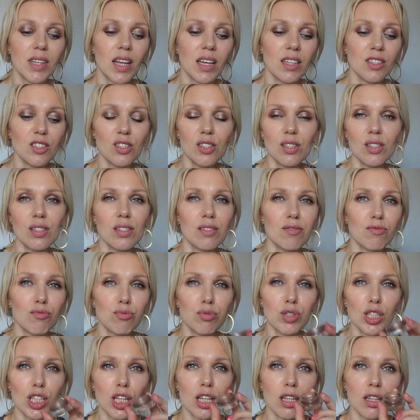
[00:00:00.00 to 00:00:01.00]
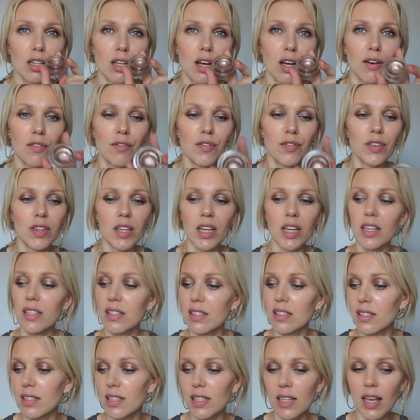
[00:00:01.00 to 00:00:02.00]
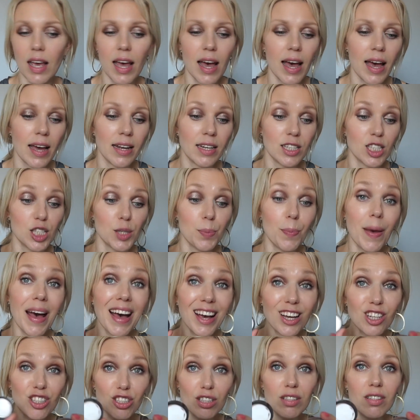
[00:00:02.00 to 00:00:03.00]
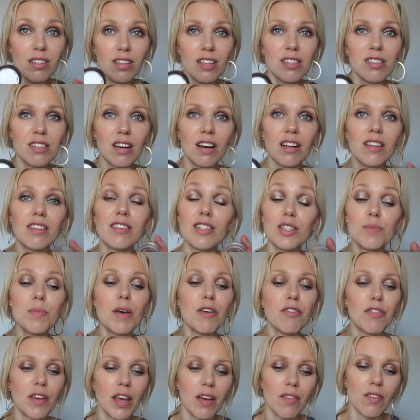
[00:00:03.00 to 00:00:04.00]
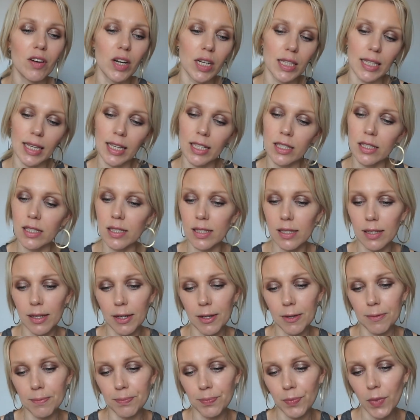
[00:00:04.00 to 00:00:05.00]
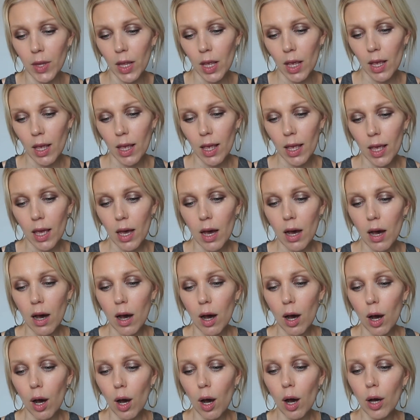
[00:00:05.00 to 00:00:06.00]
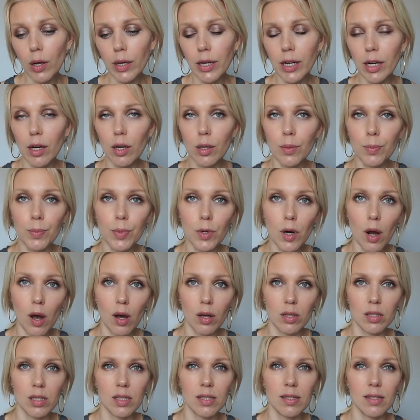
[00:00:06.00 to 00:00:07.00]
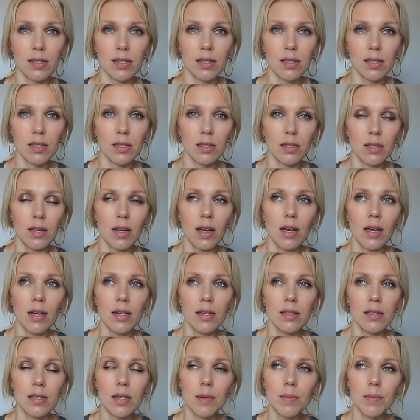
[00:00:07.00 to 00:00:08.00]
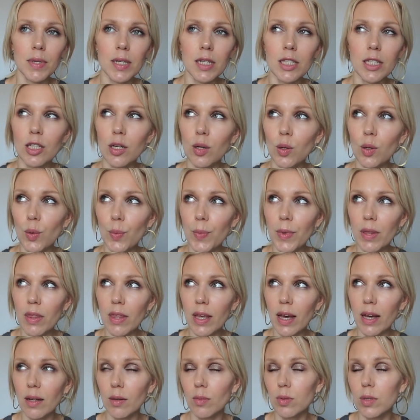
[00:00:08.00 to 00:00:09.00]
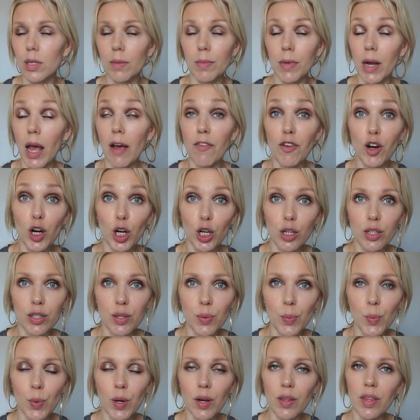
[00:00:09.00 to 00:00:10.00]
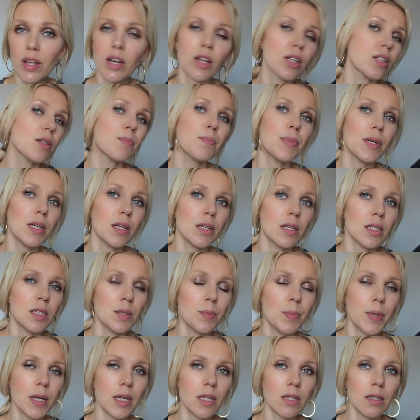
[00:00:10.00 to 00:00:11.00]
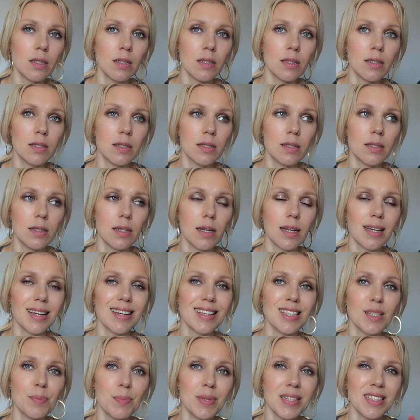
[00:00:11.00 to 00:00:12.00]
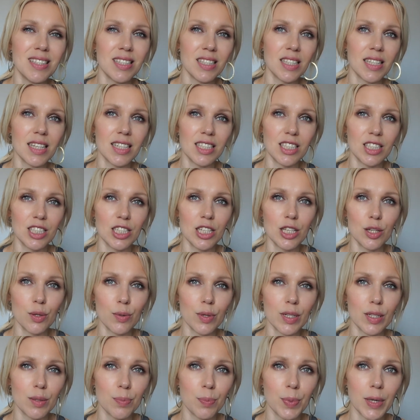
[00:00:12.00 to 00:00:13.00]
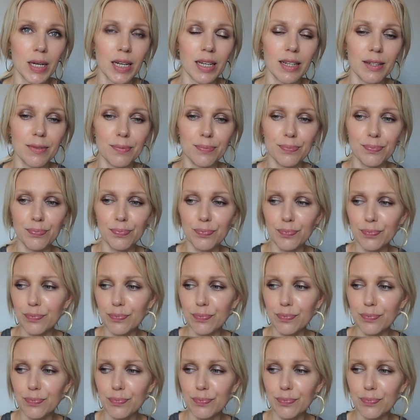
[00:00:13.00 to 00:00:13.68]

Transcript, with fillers: I just really love this, and especially this color. This is my favorite. It's um, Onion Bronze. Somebody told me that, somebody, I've heard somewhere that it been, it's been it's been discontinued, but